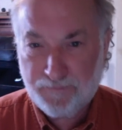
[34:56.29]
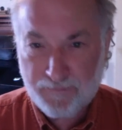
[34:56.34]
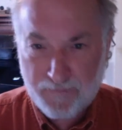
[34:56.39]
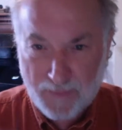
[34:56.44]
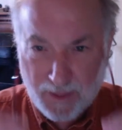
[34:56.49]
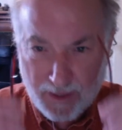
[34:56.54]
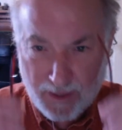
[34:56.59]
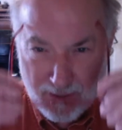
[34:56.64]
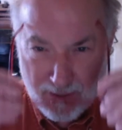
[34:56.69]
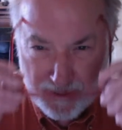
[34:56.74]

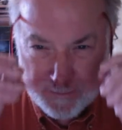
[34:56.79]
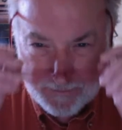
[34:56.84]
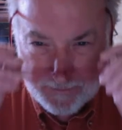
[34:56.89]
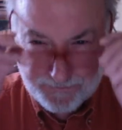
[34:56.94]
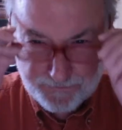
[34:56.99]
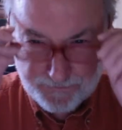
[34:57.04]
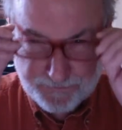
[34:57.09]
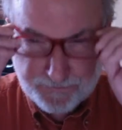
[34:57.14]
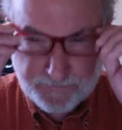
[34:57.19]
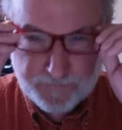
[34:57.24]

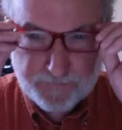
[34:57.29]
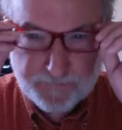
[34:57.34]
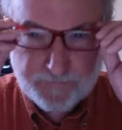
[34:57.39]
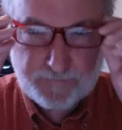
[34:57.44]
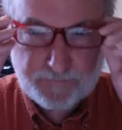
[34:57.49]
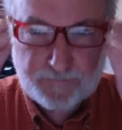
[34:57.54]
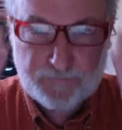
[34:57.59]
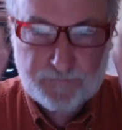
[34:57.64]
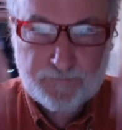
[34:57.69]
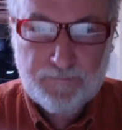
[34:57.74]

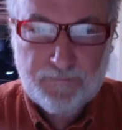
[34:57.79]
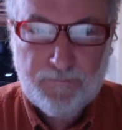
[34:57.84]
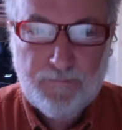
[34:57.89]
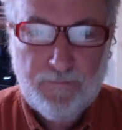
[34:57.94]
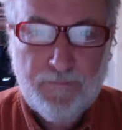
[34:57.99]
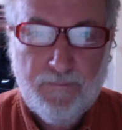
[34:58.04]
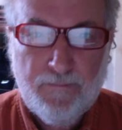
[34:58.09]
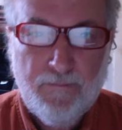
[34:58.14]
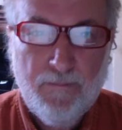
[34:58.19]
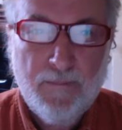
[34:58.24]

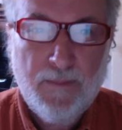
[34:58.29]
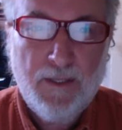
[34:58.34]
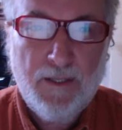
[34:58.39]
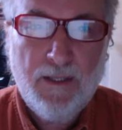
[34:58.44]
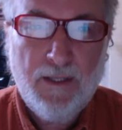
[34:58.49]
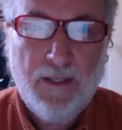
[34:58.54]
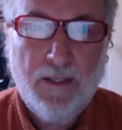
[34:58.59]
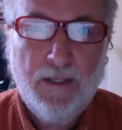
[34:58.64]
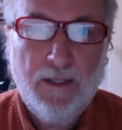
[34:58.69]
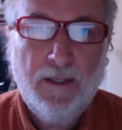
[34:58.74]

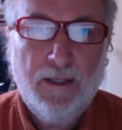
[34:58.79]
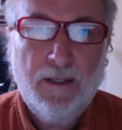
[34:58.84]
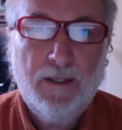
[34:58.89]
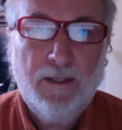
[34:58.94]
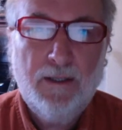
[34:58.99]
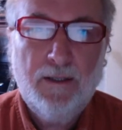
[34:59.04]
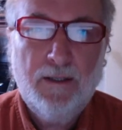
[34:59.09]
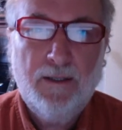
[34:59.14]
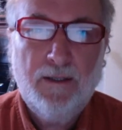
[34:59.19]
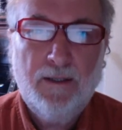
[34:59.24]

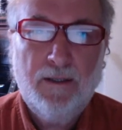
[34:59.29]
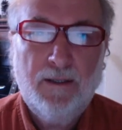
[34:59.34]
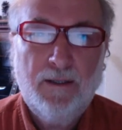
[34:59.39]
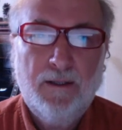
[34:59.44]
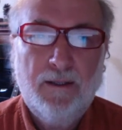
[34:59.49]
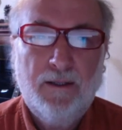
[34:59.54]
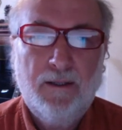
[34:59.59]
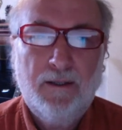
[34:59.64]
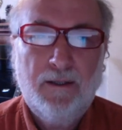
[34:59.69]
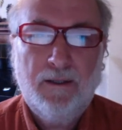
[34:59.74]

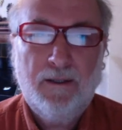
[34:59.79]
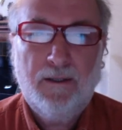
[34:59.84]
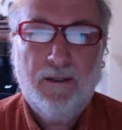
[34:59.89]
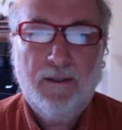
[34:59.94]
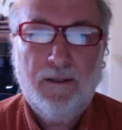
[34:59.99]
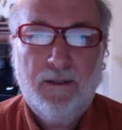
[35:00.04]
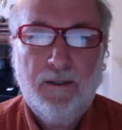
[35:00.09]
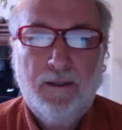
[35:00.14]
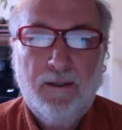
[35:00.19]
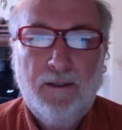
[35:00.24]

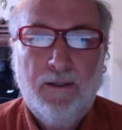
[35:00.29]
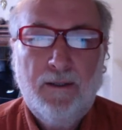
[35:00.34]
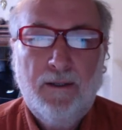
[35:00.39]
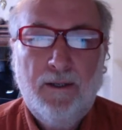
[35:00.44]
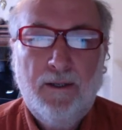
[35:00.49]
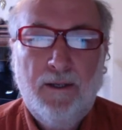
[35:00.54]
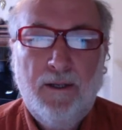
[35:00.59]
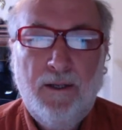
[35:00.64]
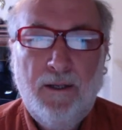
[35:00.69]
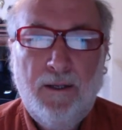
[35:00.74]

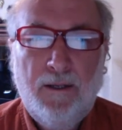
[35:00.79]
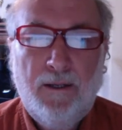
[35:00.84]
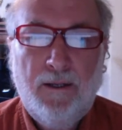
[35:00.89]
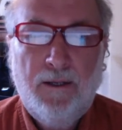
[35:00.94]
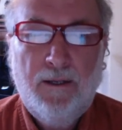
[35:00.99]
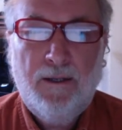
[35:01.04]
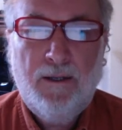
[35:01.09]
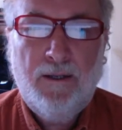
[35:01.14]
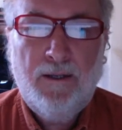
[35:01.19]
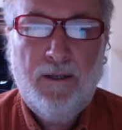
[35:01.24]
Nobody speaks.